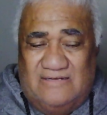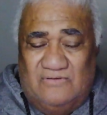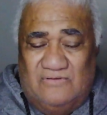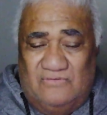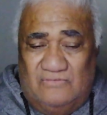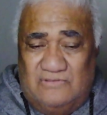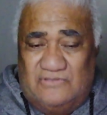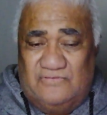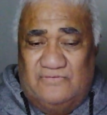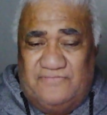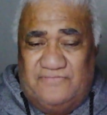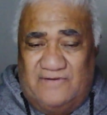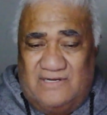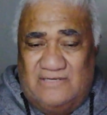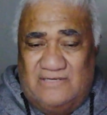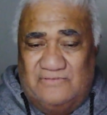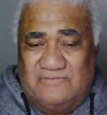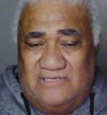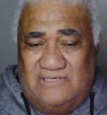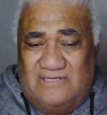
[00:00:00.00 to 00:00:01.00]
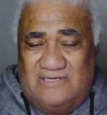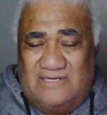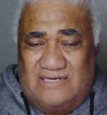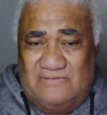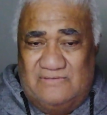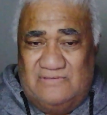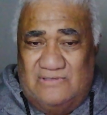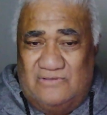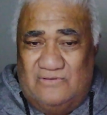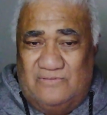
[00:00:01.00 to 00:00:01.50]
Was whakau sang
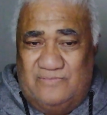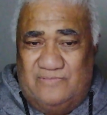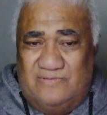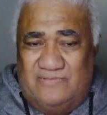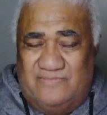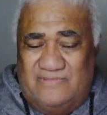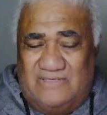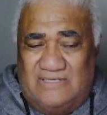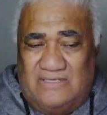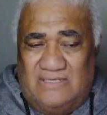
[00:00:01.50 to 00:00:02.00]
kalma kupuno.